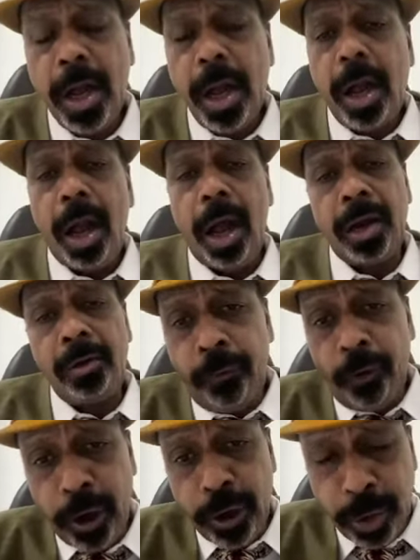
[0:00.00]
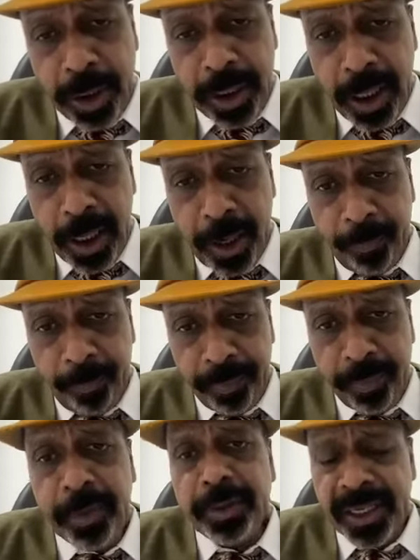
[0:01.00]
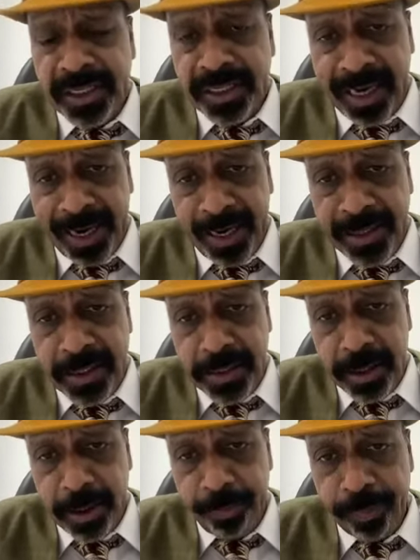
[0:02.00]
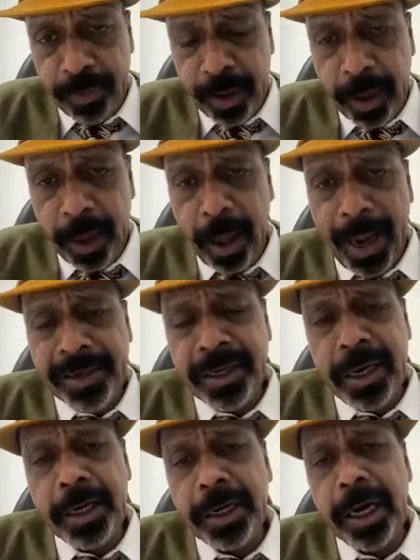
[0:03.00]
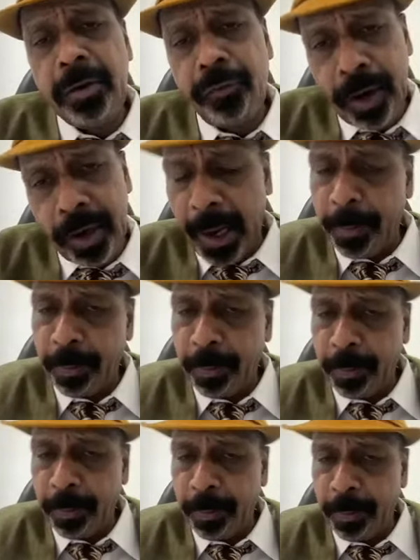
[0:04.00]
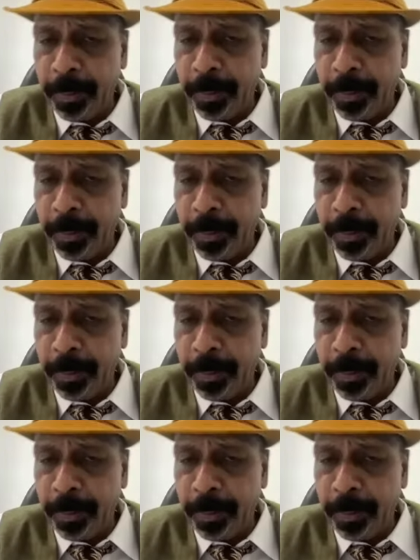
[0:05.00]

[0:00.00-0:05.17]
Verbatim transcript: Unfortunately, this science has a little different approach